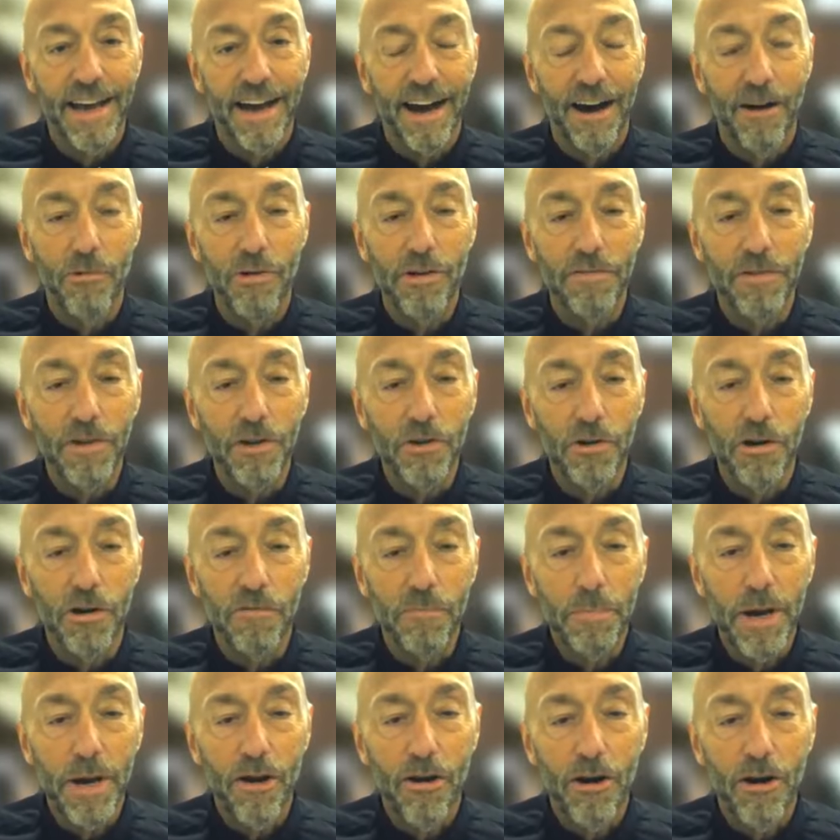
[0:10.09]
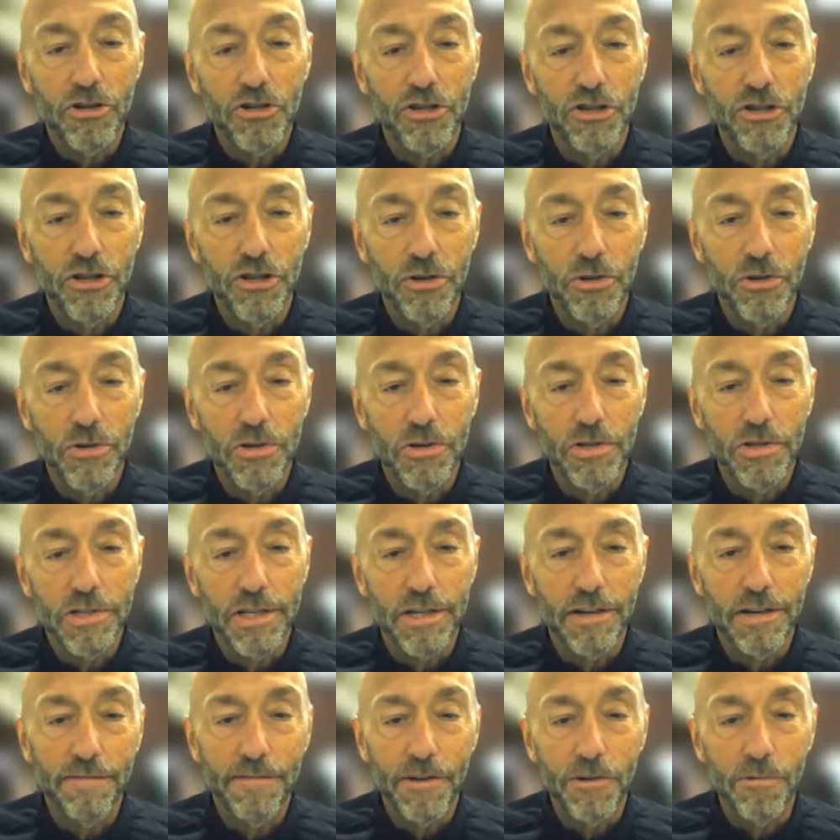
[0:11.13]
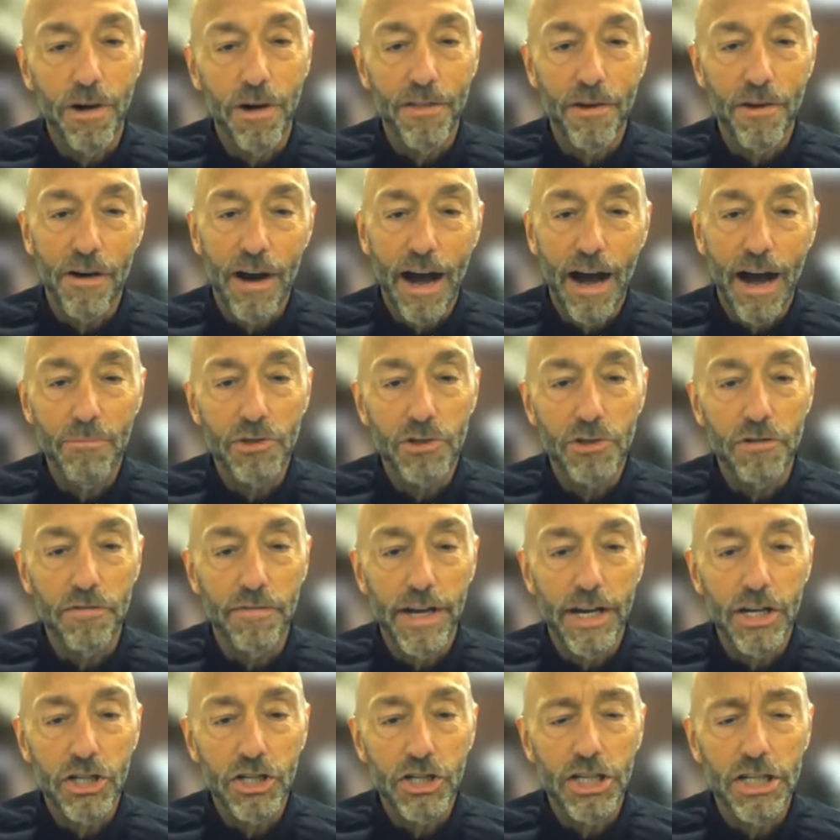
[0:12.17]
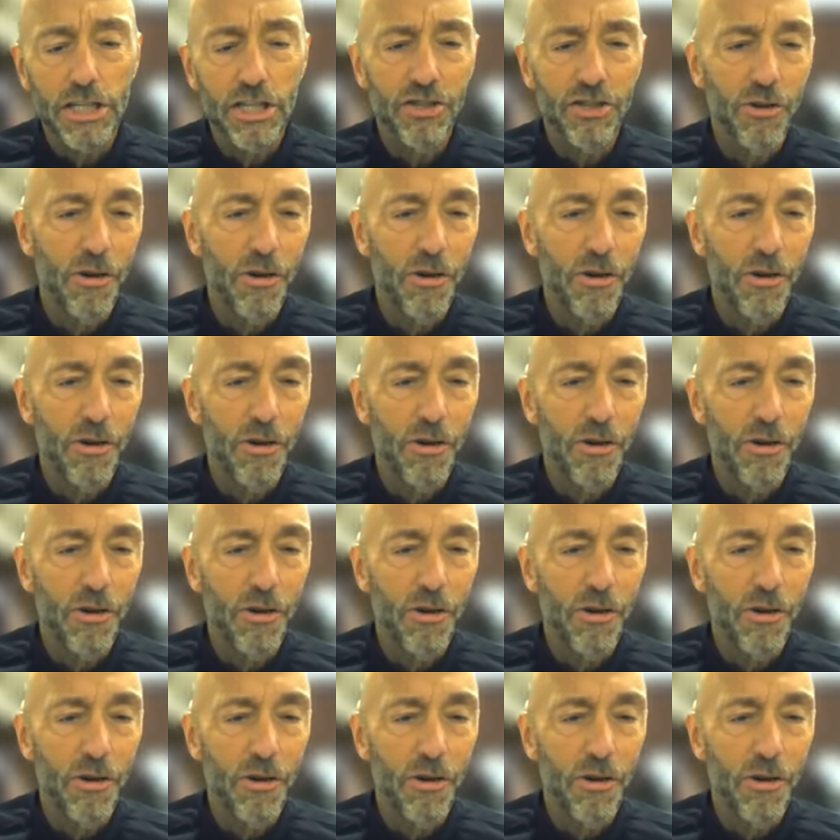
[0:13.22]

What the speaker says: a review of parish news and a few other observations.